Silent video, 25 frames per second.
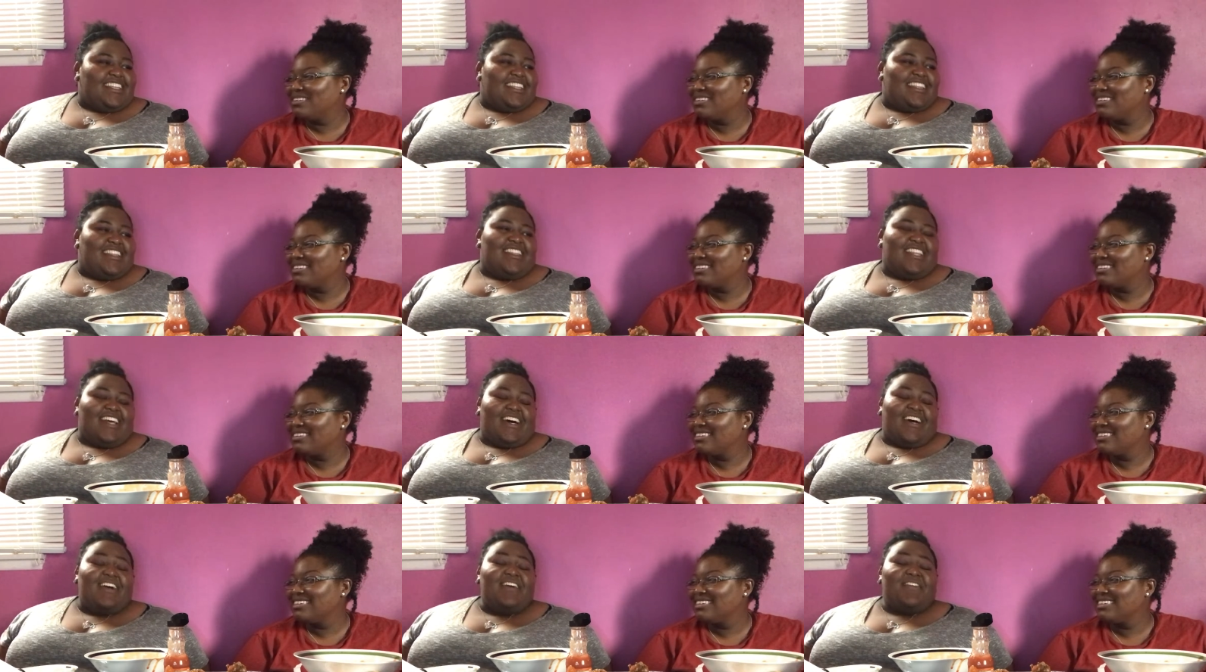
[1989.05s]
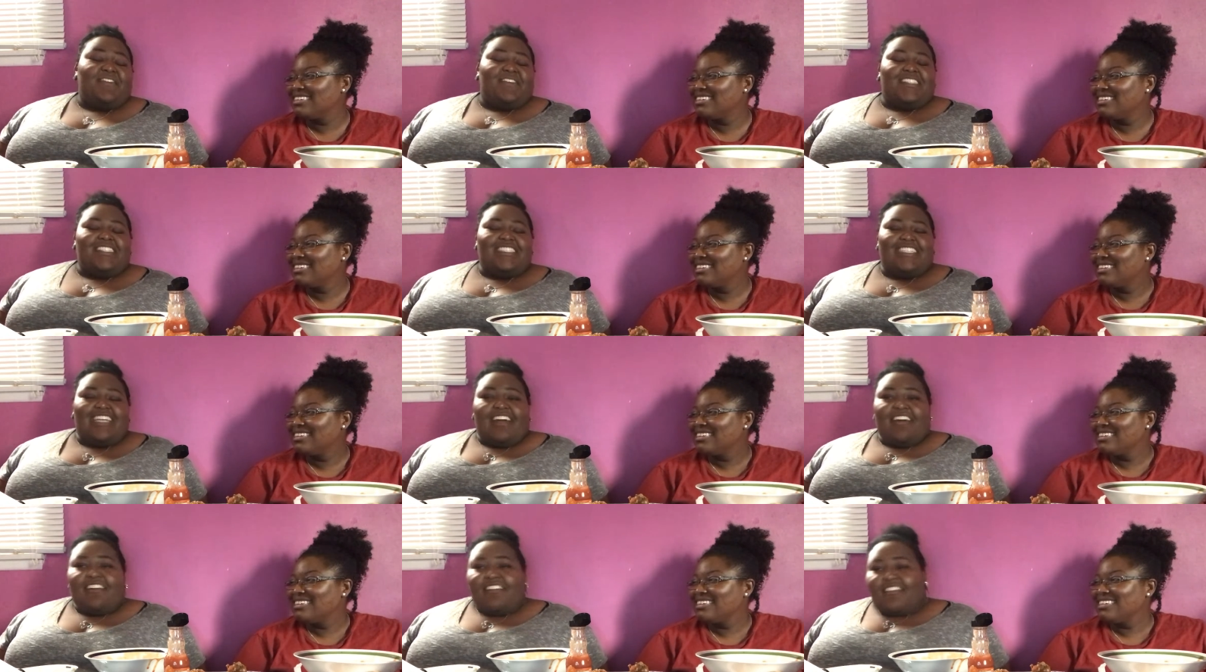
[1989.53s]
Speaker 1: No, it was
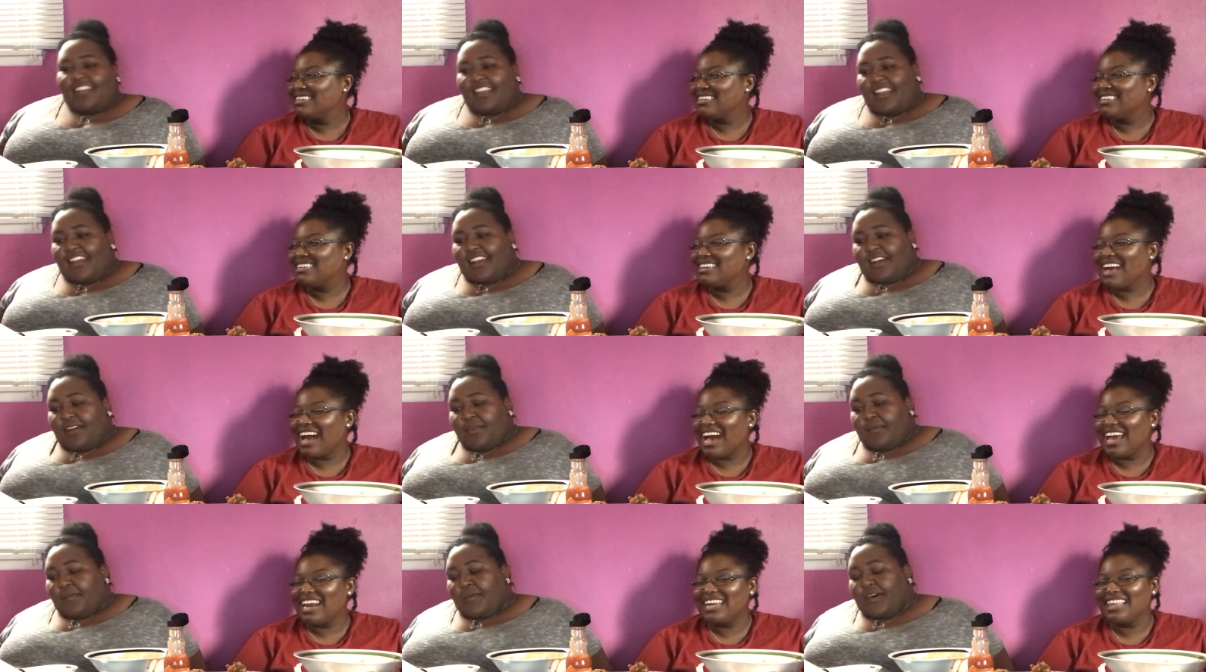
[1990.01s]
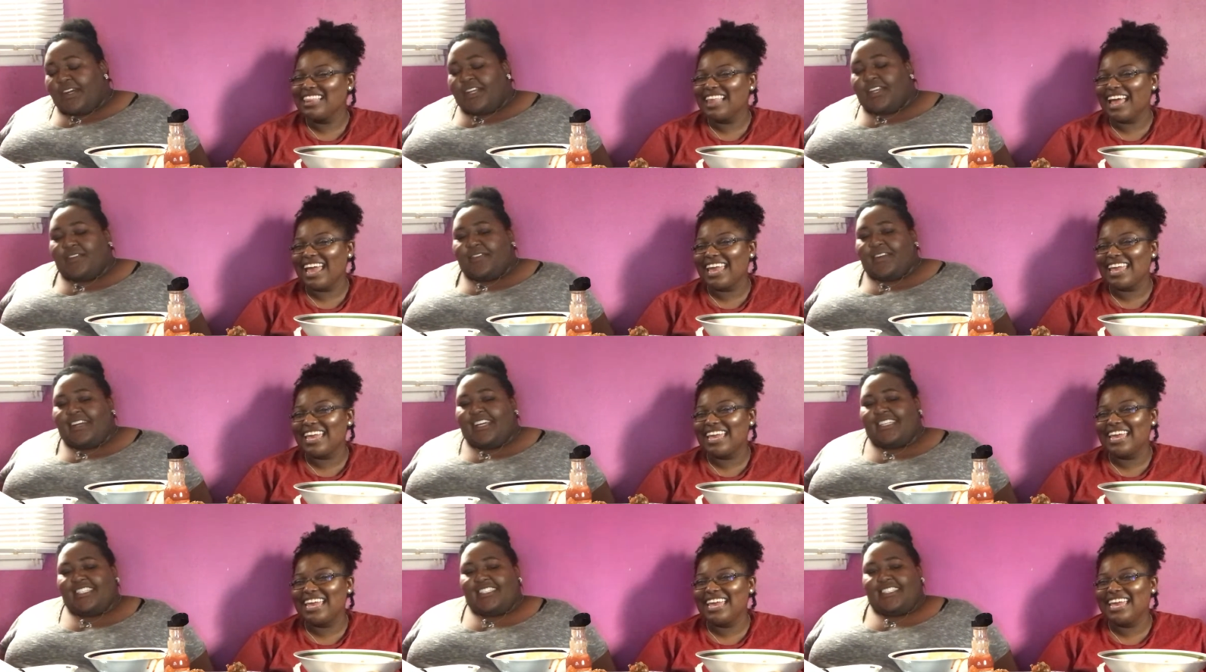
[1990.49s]
definitely. Um, I didn't
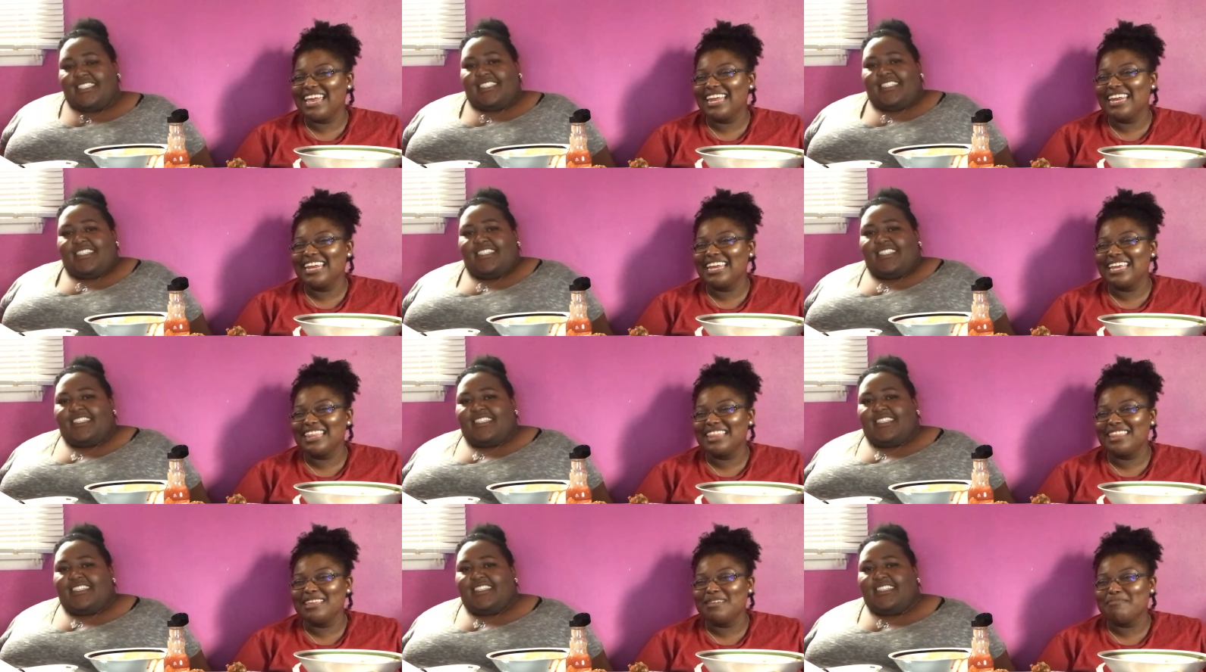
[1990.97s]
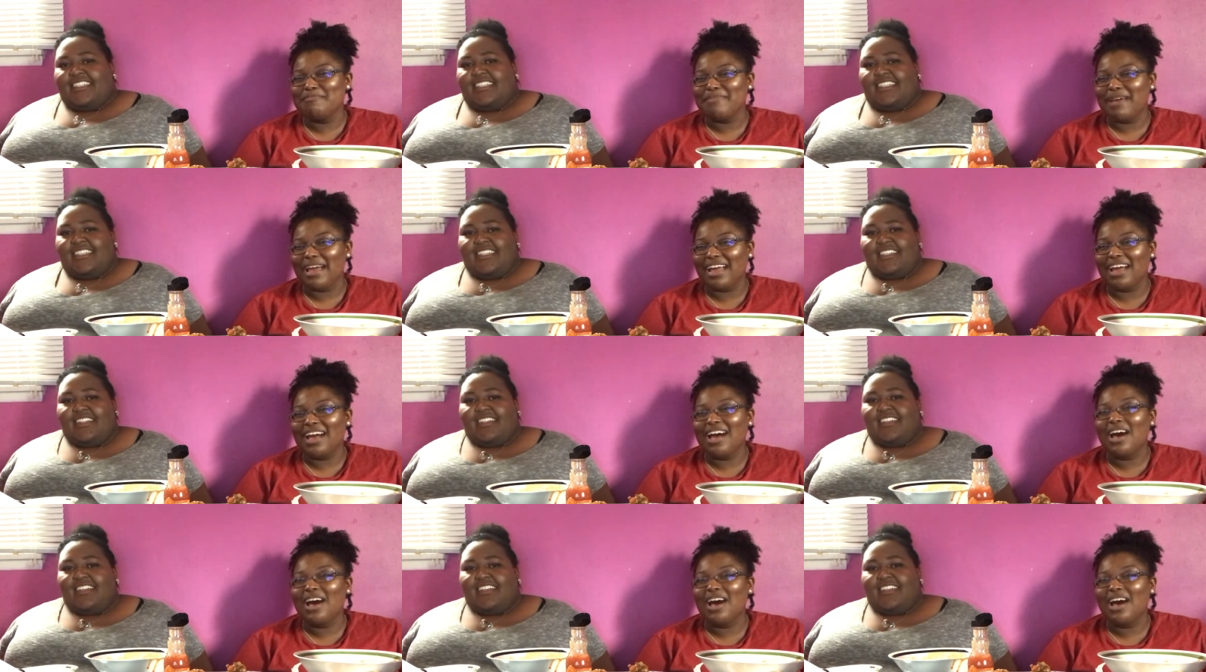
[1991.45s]
like direction. any of them back.